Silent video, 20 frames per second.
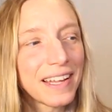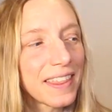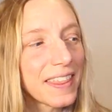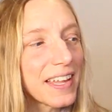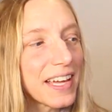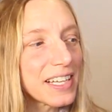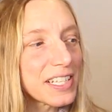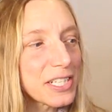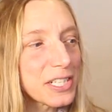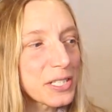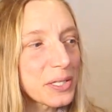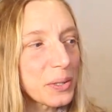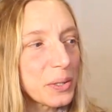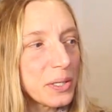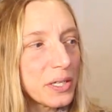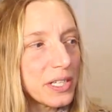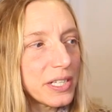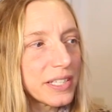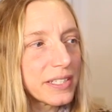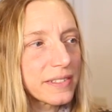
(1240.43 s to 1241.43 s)
that
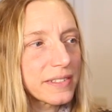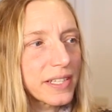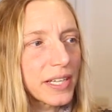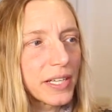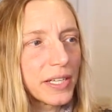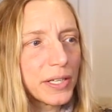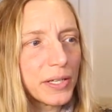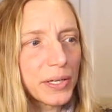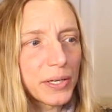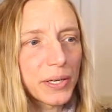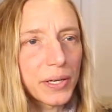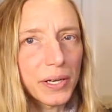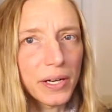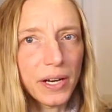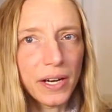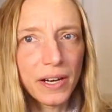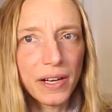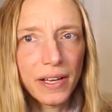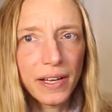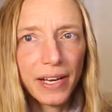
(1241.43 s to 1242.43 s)
Shorn is
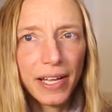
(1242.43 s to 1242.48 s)
here.